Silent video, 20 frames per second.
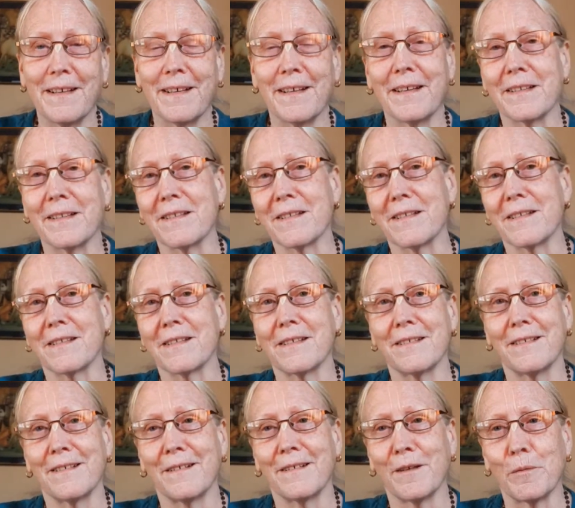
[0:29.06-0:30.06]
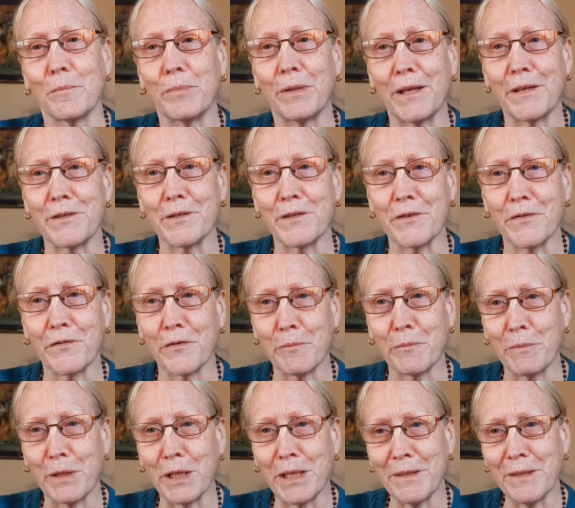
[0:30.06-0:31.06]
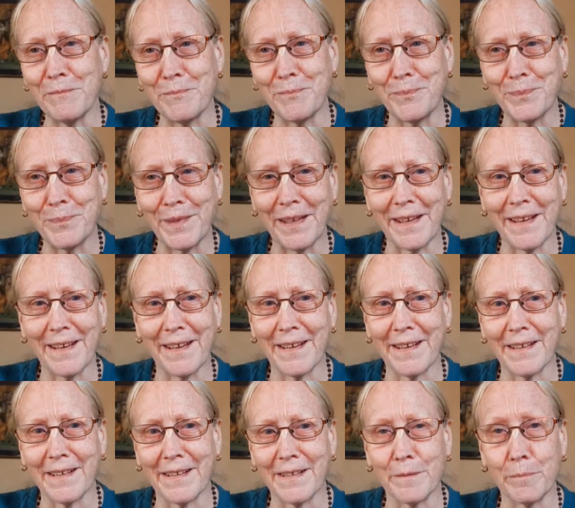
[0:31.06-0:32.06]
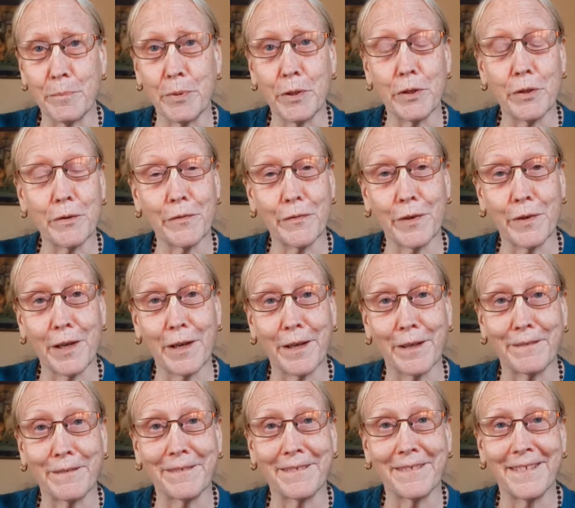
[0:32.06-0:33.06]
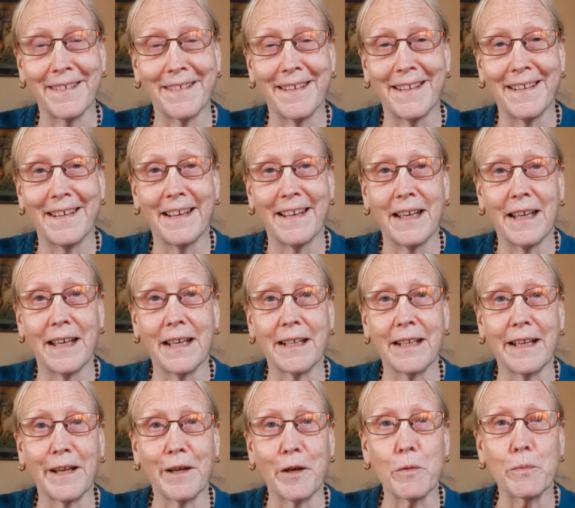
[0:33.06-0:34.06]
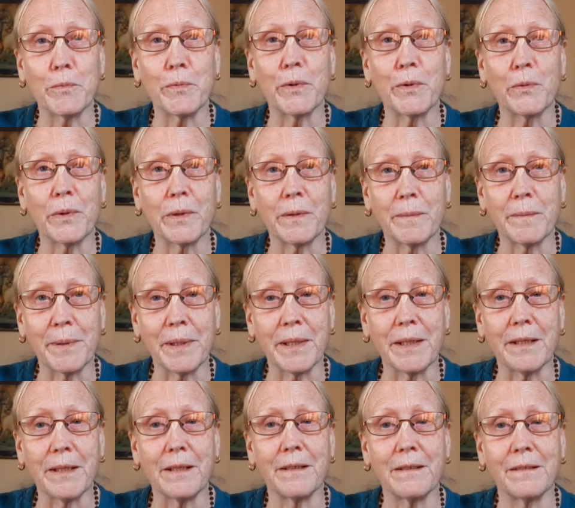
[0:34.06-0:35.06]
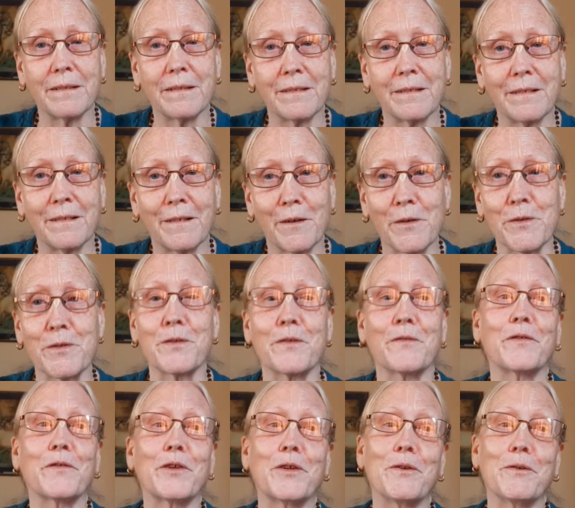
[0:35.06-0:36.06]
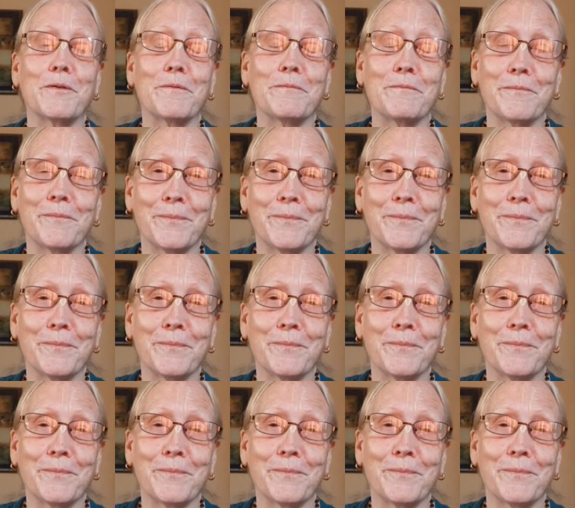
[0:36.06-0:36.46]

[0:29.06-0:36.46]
It's a pleasure for me and purifying, and I hope it will be also for you.